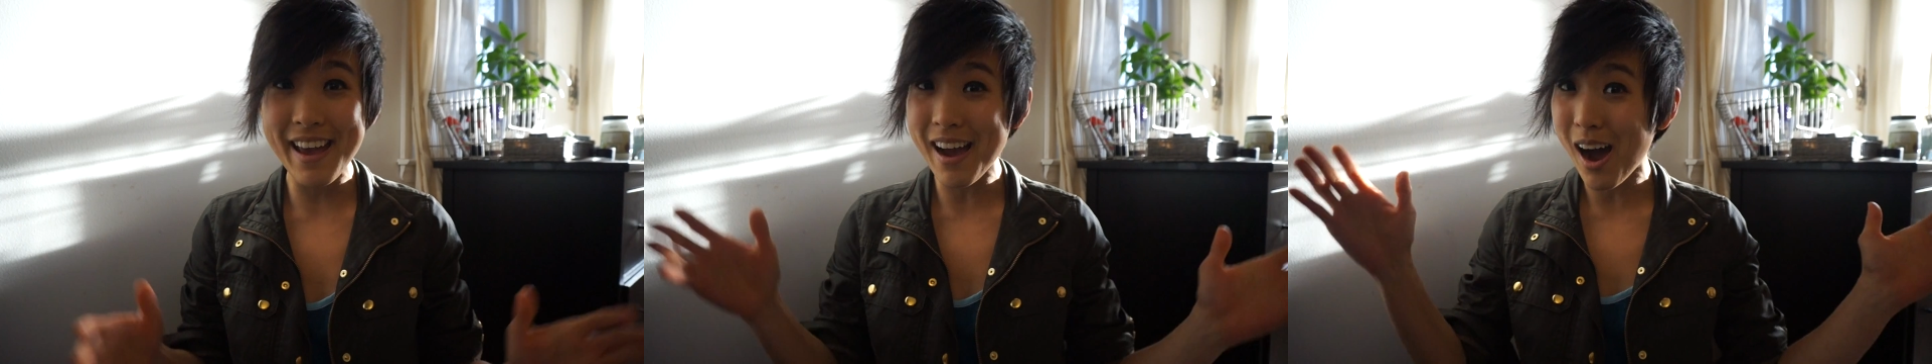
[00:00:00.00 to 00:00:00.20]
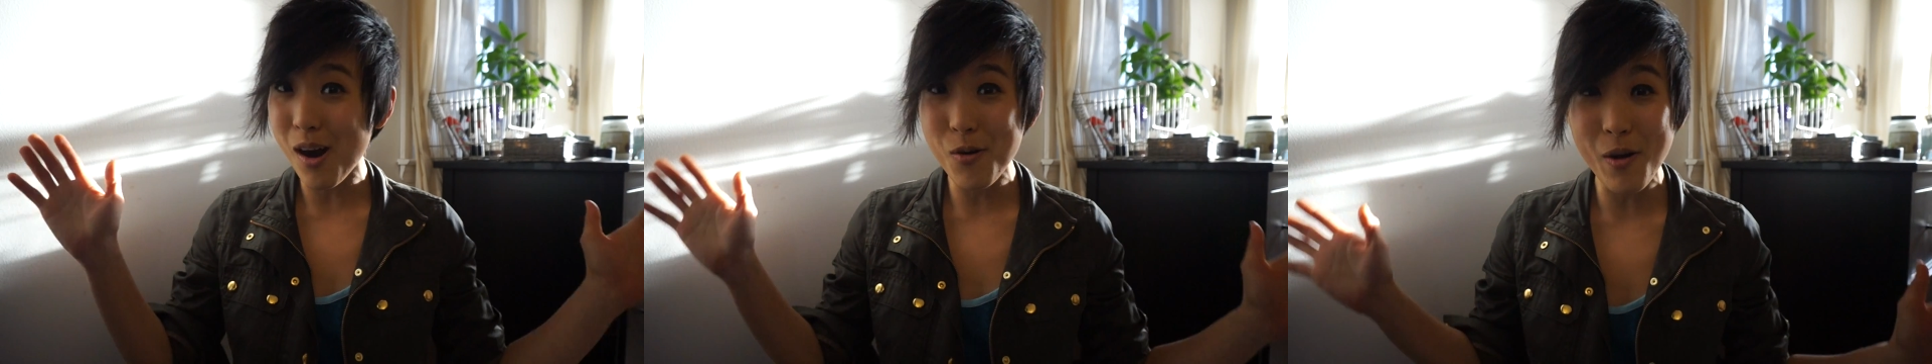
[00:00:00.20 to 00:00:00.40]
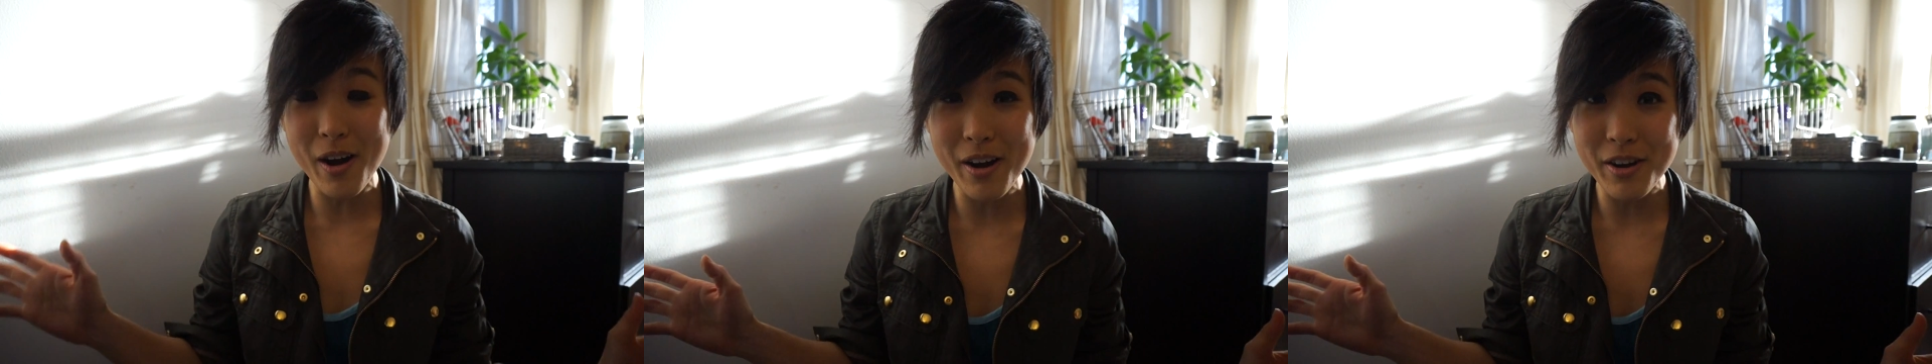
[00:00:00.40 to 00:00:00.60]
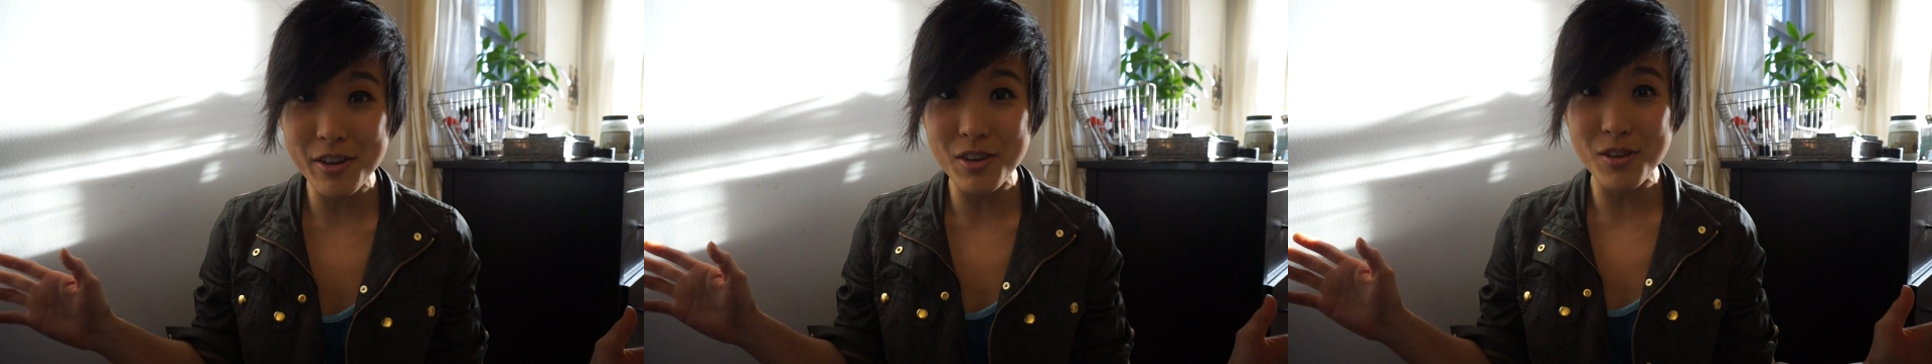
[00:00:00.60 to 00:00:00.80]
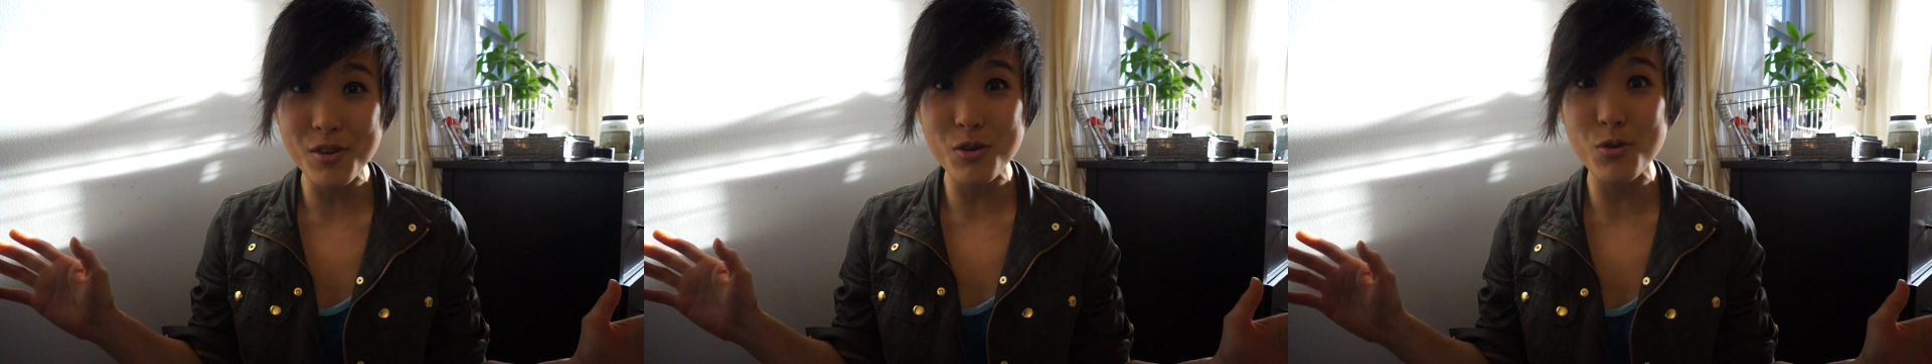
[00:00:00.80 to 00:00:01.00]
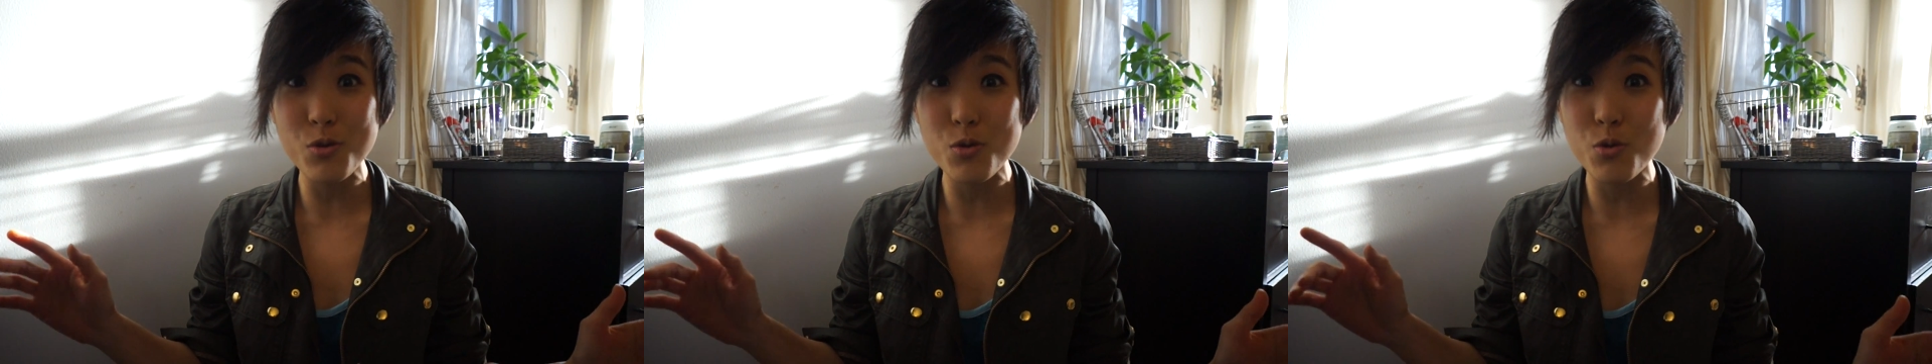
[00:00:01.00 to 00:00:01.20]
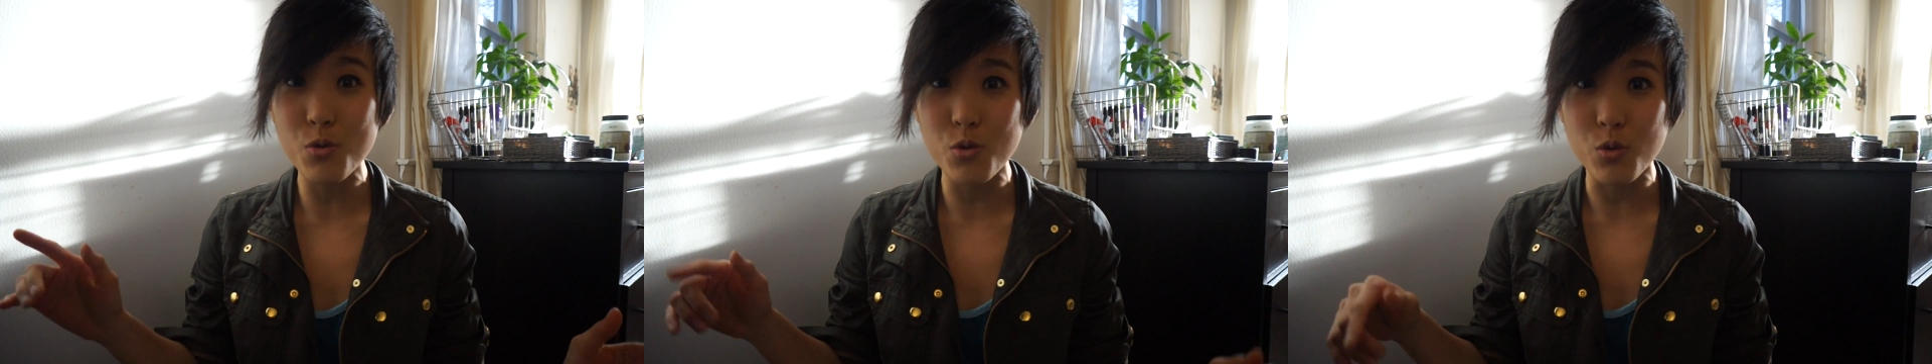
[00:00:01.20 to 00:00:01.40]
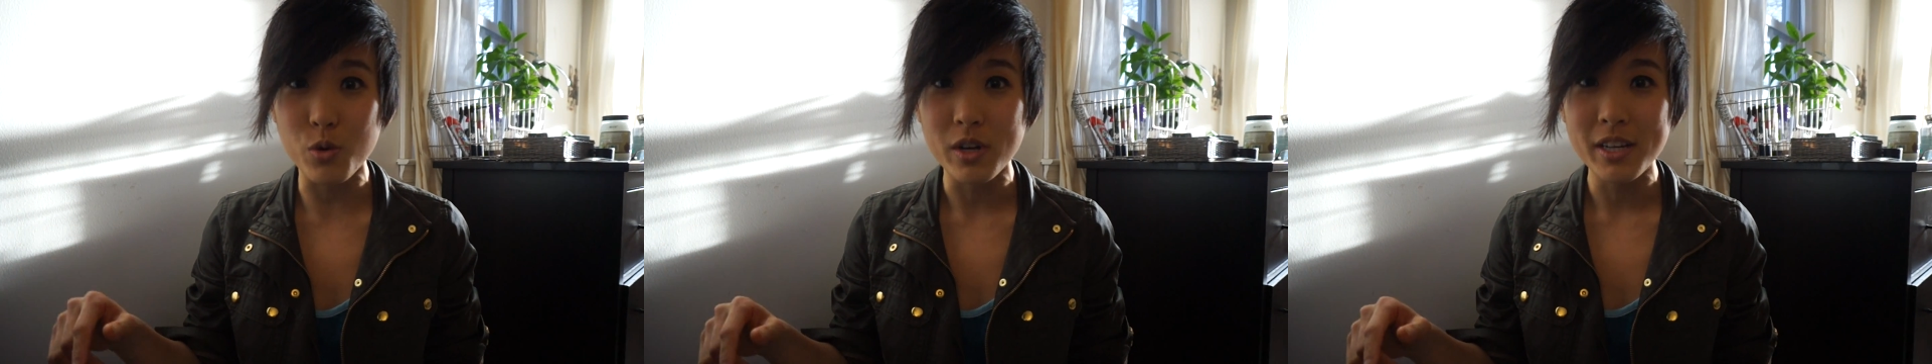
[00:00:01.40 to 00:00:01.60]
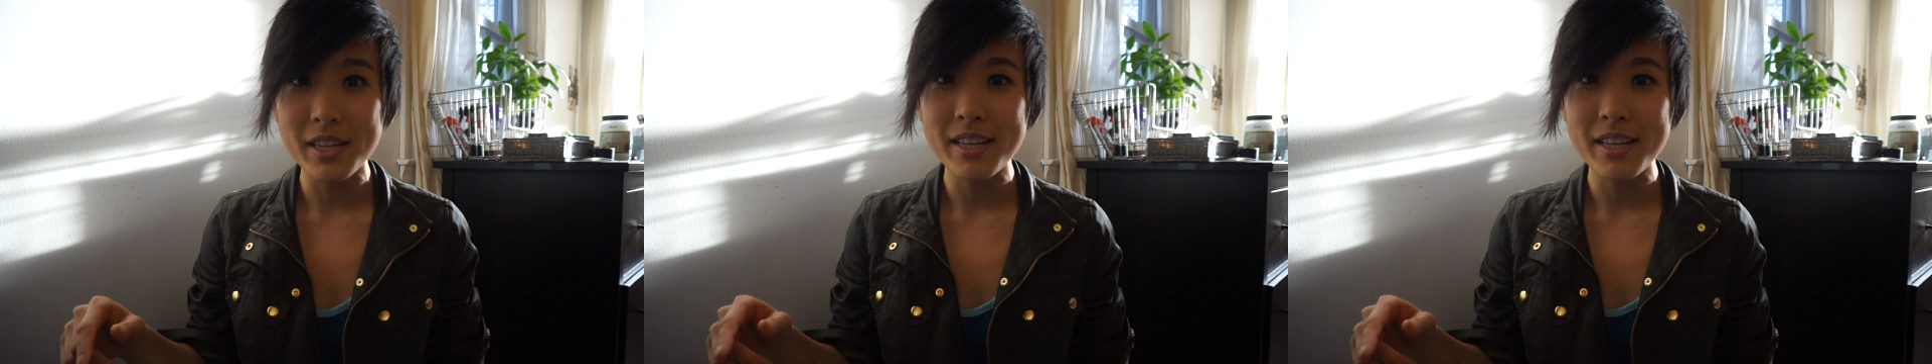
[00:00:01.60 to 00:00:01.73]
how are you?